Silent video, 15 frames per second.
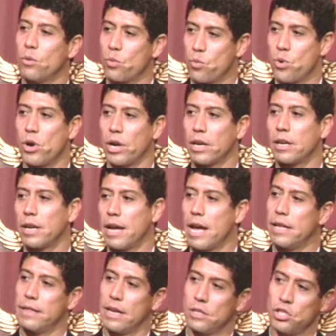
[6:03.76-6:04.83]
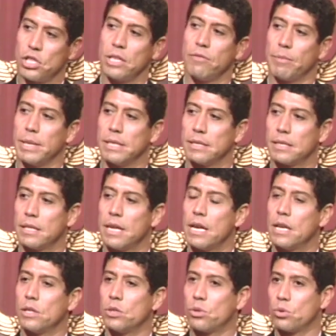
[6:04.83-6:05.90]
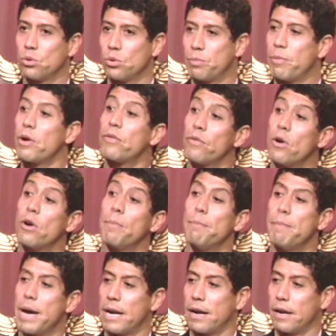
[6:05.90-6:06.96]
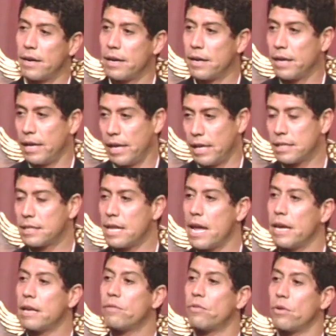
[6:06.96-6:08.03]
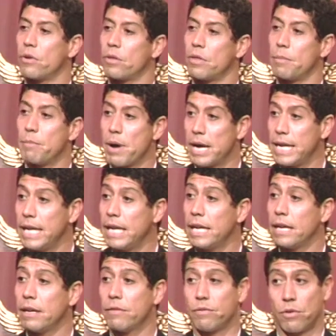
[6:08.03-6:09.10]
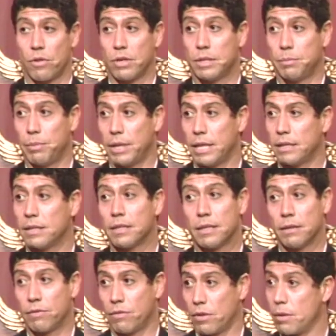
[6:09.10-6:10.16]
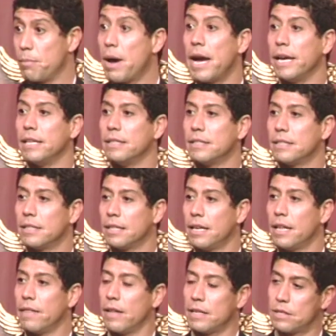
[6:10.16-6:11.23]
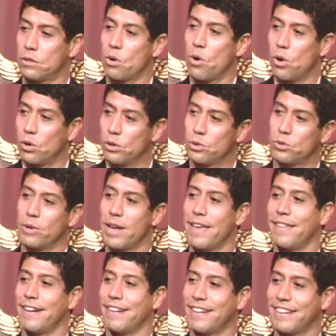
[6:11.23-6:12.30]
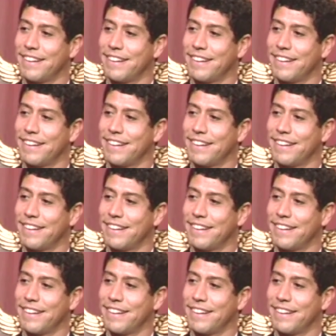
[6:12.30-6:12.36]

work and achievement to perform better. It's like for the body, for the spirit, for the mind. Mm -hmm. That's all together.